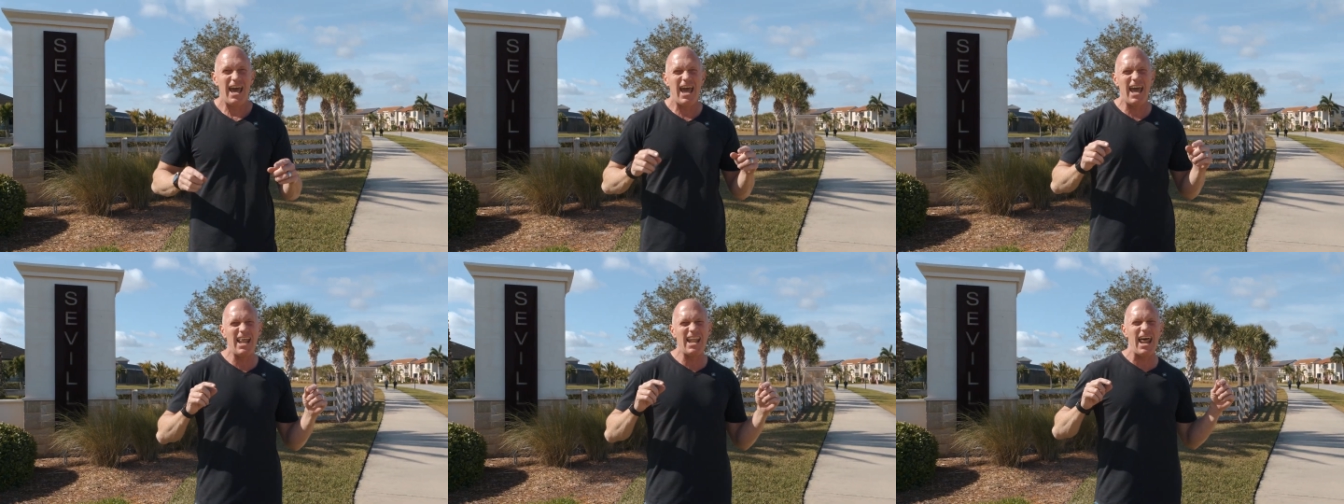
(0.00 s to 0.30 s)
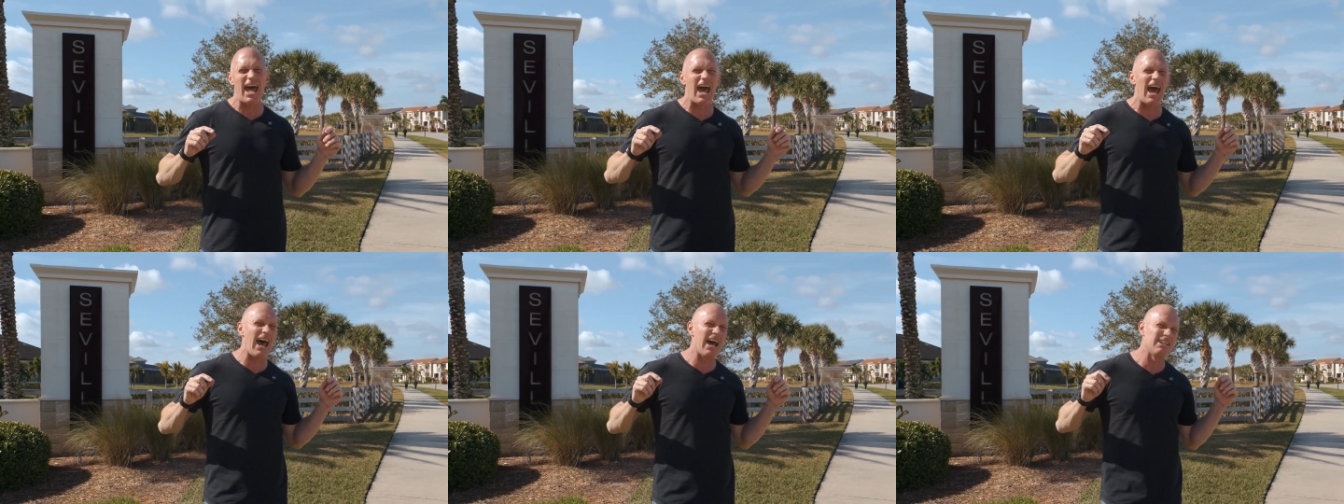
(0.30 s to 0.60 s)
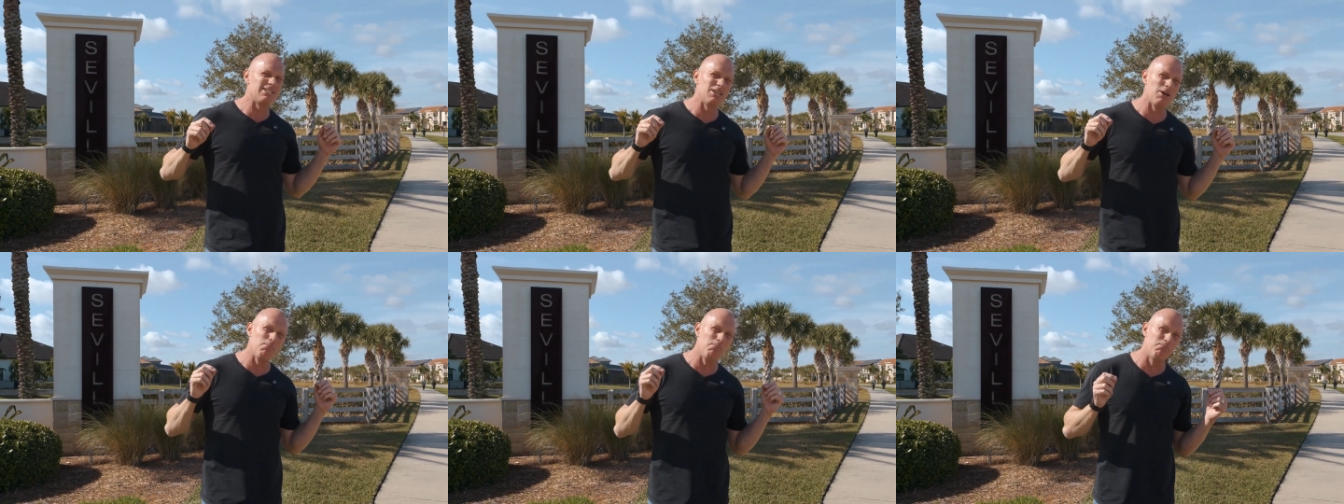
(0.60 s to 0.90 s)
and
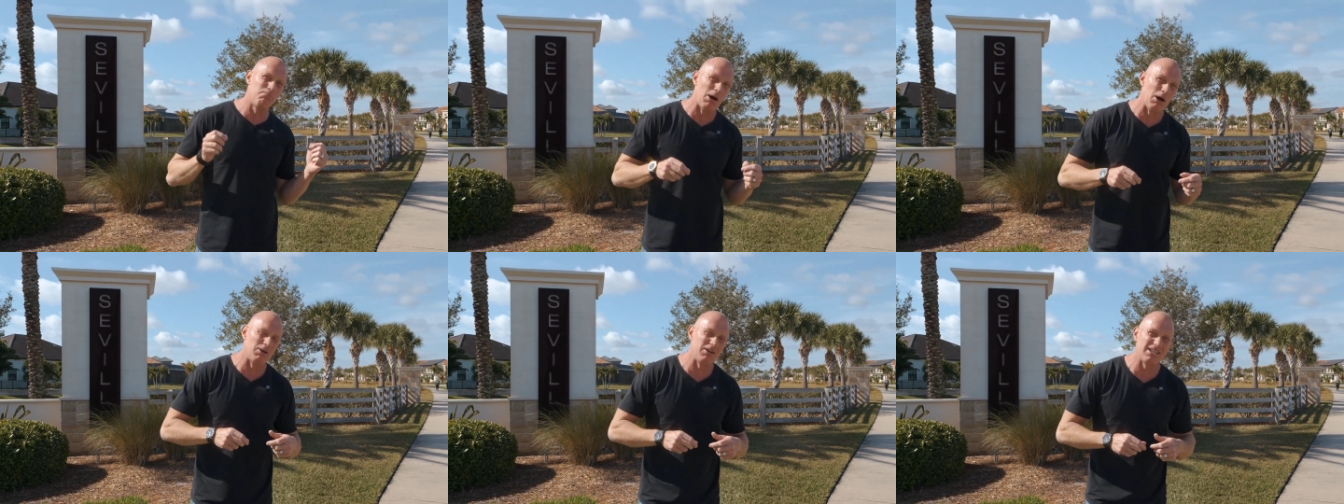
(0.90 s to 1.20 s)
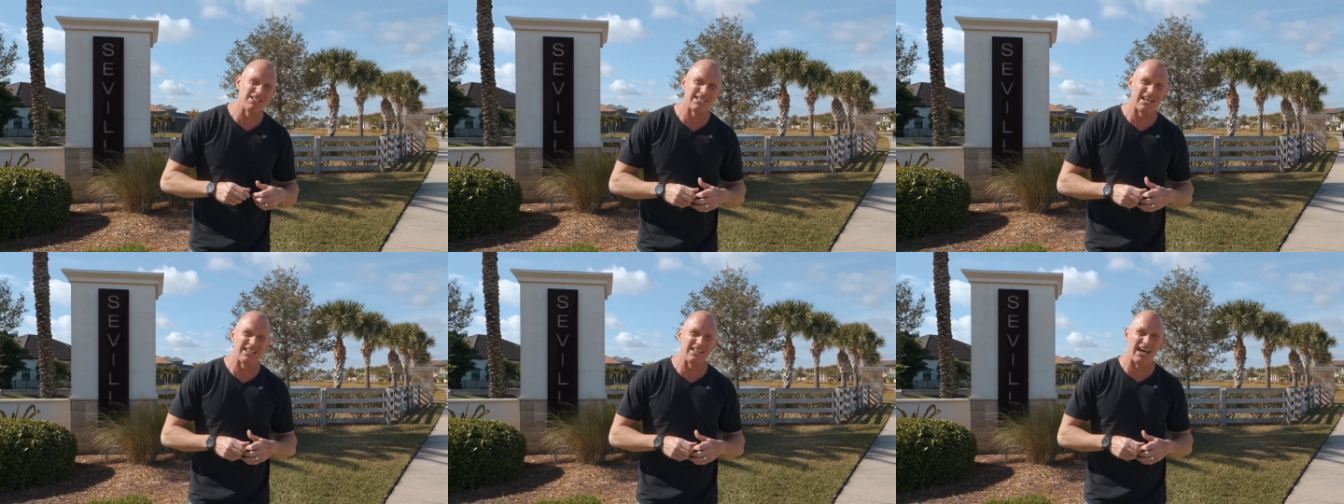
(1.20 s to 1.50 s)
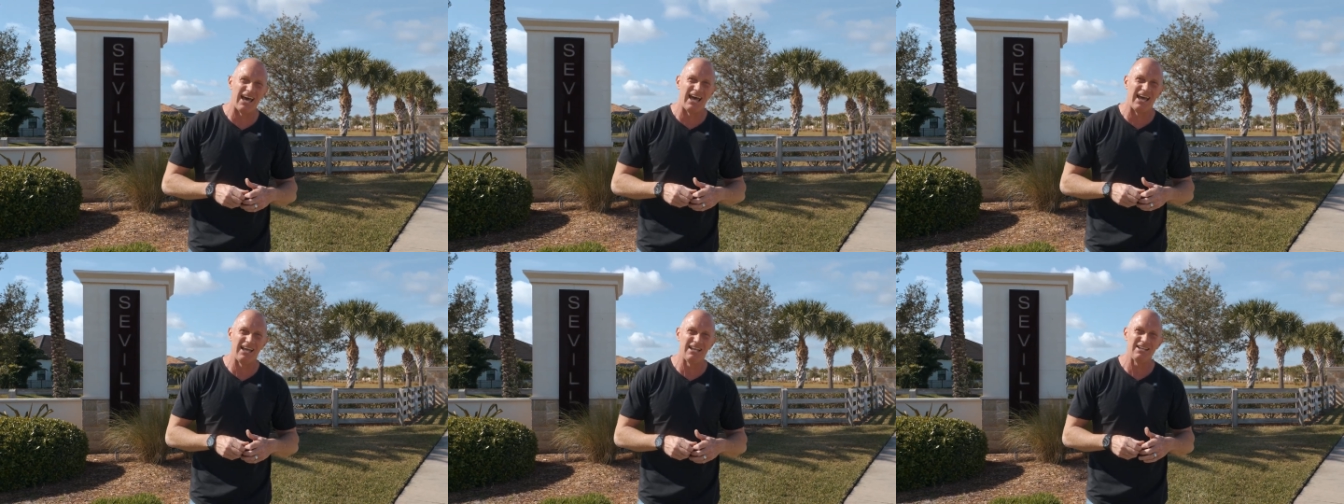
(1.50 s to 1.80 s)
as a bonus at
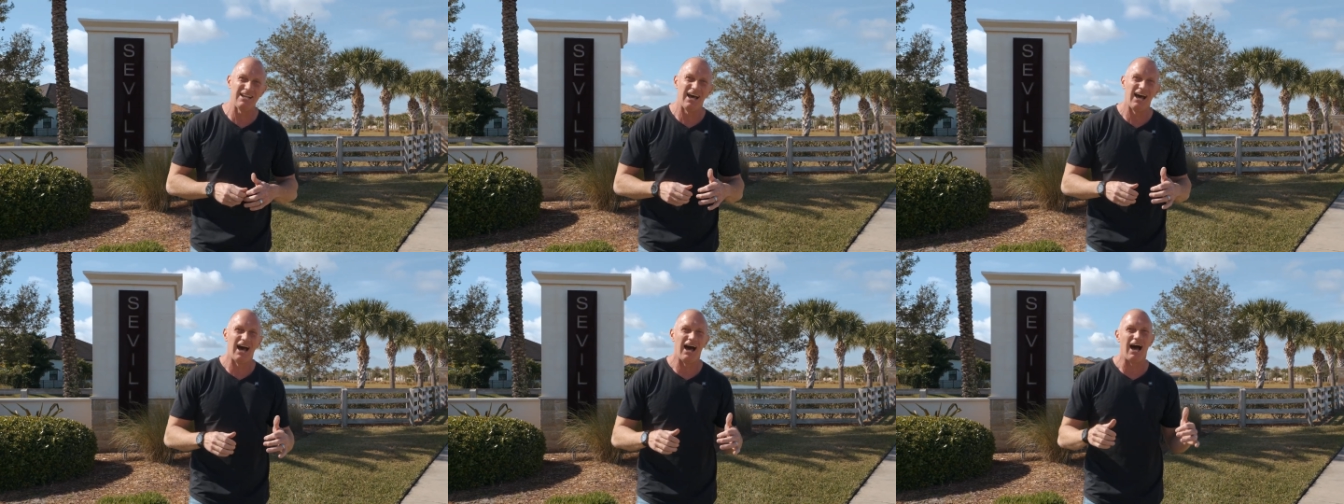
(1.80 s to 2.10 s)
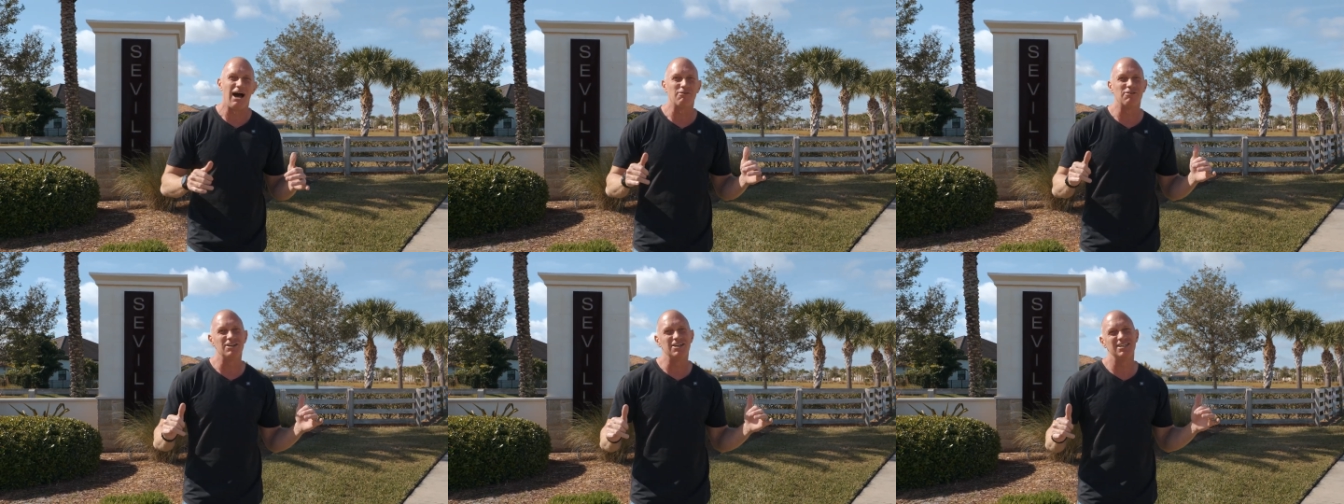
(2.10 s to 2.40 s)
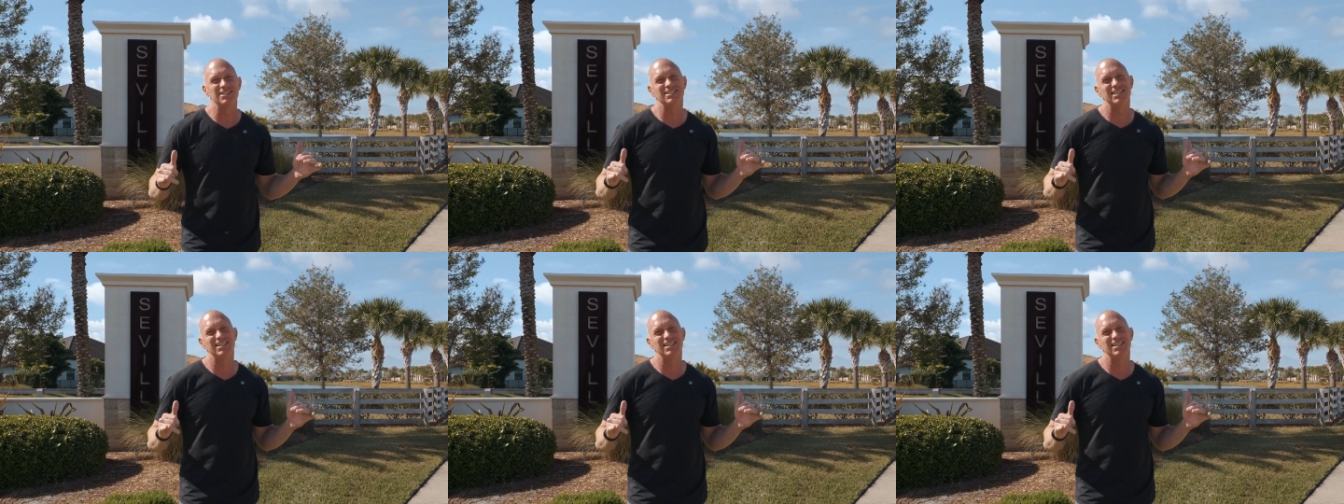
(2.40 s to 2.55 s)
the end, I'm gonna